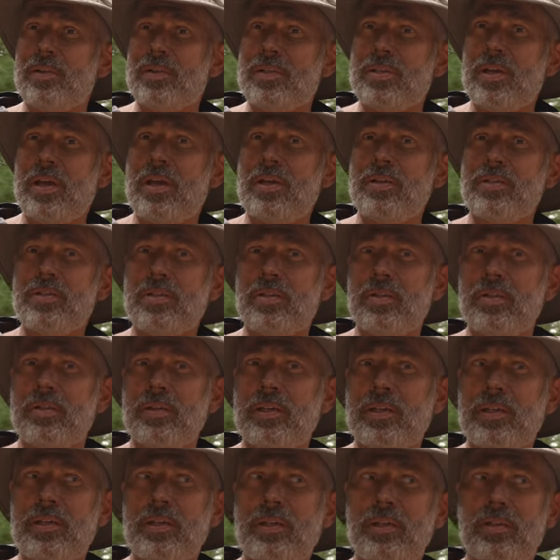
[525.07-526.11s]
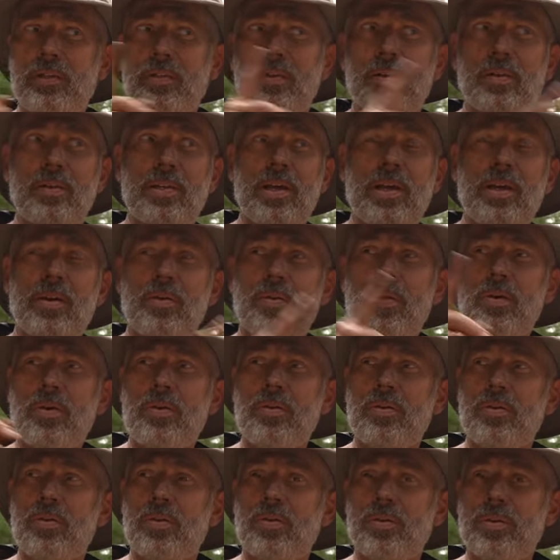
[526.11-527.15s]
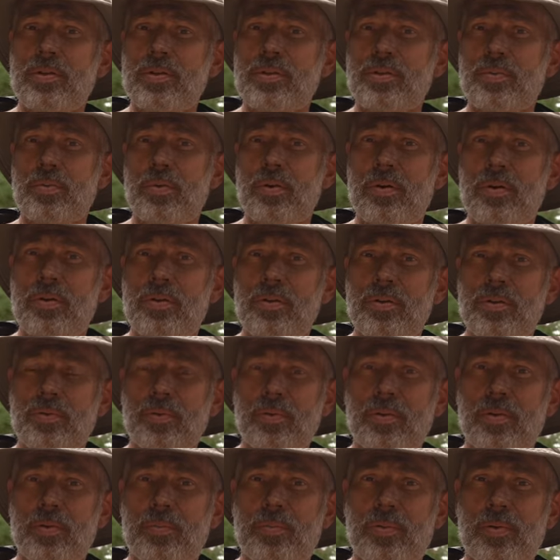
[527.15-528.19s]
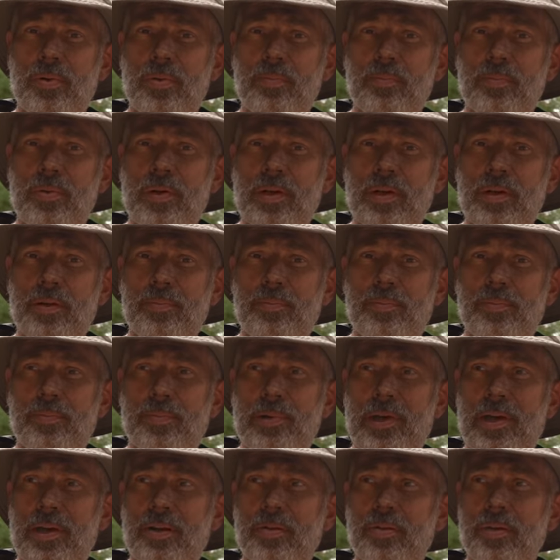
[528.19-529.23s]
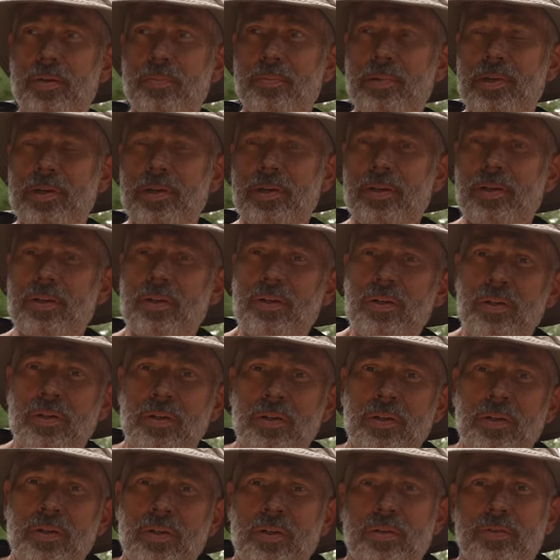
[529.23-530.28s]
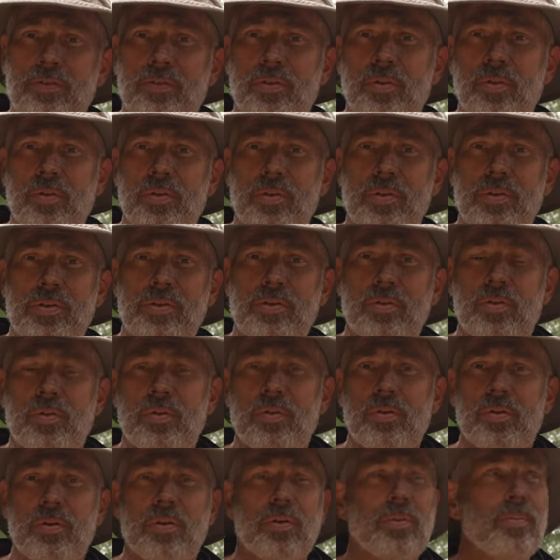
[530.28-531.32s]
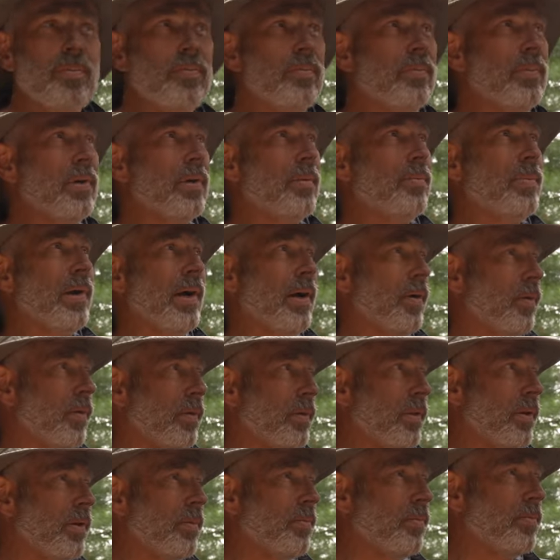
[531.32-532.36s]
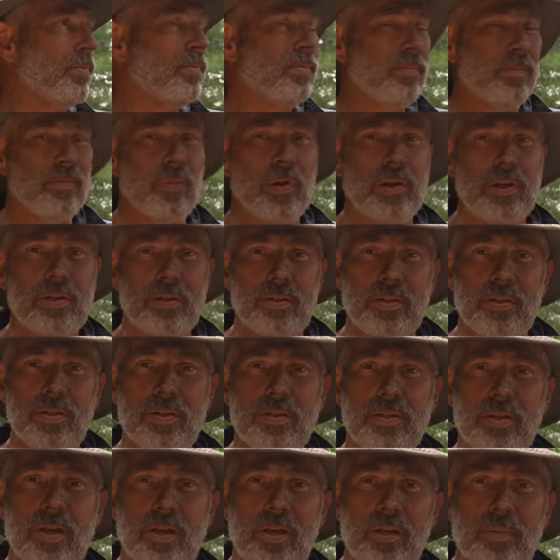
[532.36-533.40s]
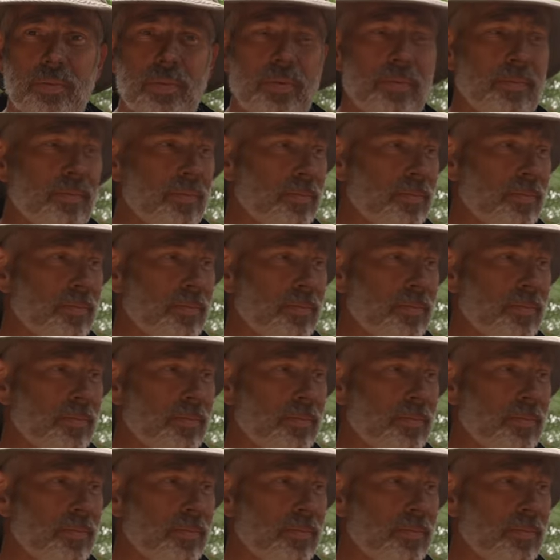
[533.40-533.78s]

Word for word: potentially either on that wall or this wall is where I'll put my battery bank for the solar uh, power that I'm running to this cabin.